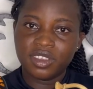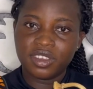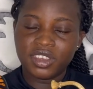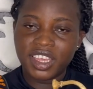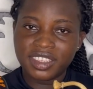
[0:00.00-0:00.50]

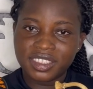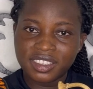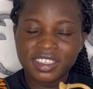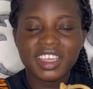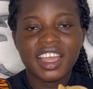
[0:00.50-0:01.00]
You get,
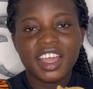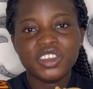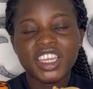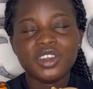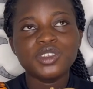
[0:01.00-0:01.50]
and
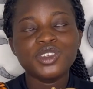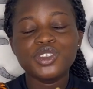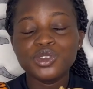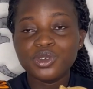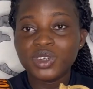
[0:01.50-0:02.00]
you can also
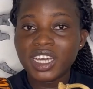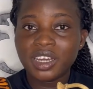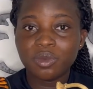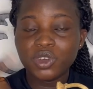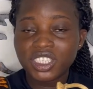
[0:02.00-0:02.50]
do
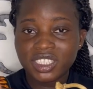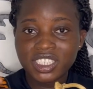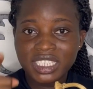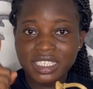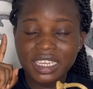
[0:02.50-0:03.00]

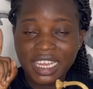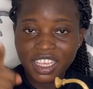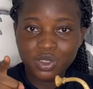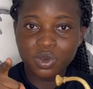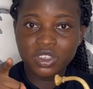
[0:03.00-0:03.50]
the
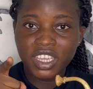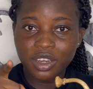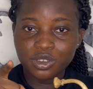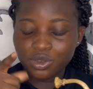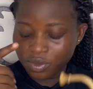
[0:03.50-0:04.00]
last one you
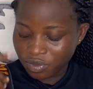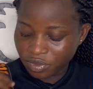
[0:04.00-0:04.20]
can do.